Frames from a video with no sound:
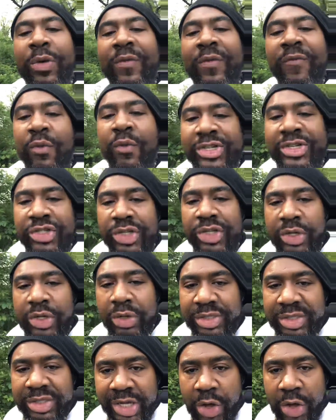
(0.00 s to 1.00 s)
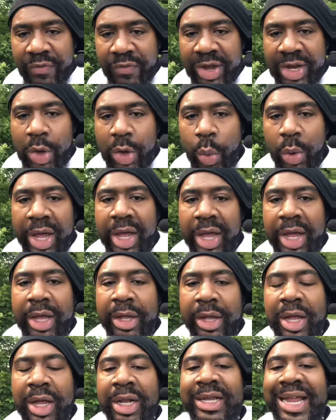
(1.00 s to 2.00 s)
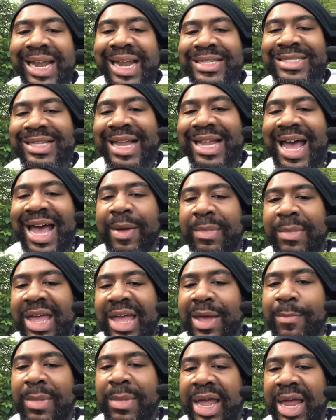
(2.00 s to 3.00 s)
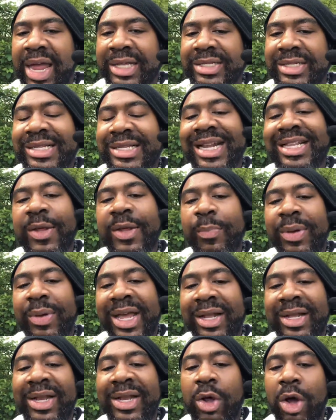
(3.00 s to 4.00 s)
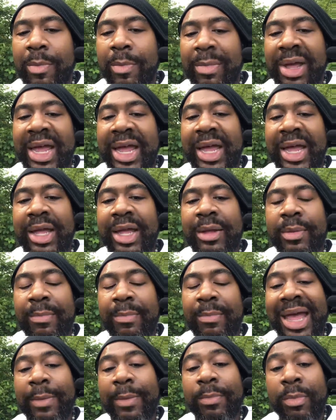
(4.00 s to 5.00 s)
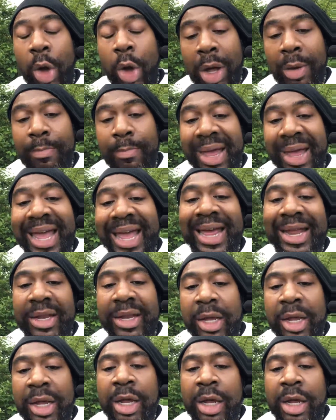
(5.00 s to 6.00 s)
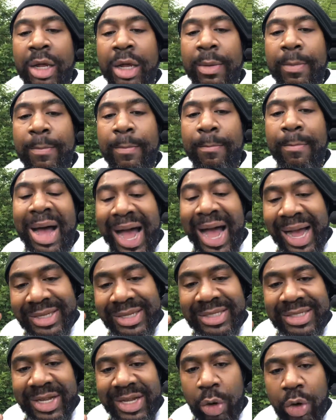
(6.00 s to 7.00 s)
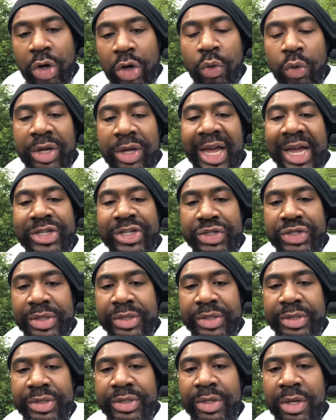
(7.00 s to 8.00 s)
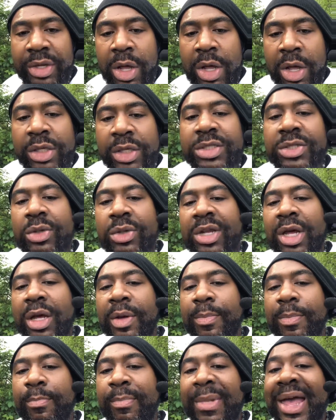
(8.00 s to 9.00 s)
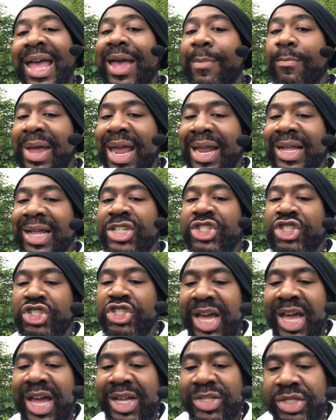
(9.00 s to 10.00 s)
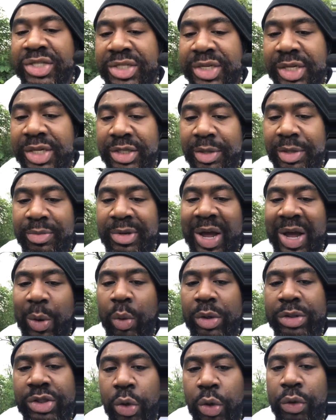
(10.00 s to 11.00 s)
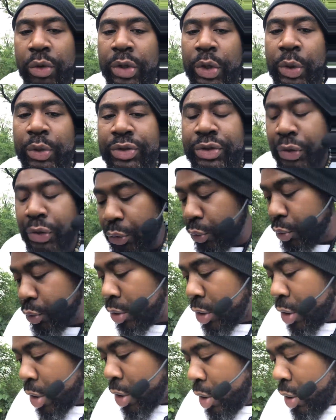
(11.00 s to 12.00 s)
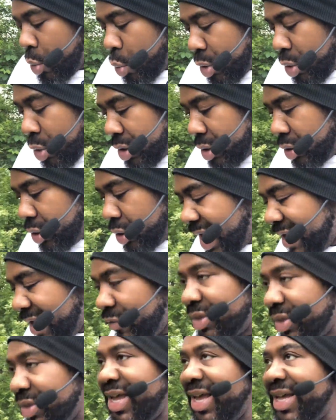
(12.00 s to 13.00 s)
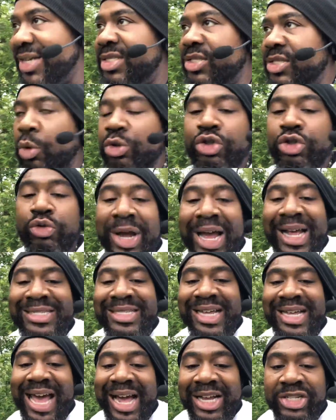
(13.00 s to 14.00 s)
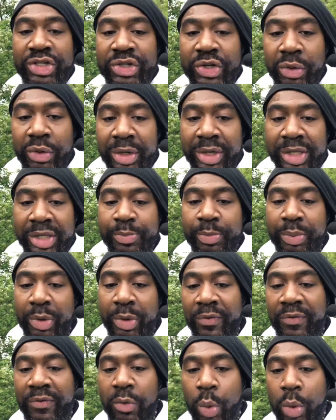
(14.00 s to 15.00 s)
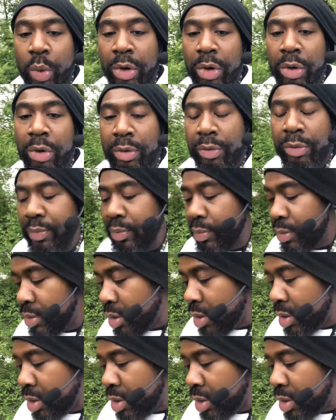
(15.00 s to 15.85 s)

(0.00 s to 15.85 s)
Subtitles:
You're refreshing yourself in a way that is not man made. It's not dependent on man mindset or creations. So the man-made exchange system that we're so used to, where everything is so transactional in this beautiful world,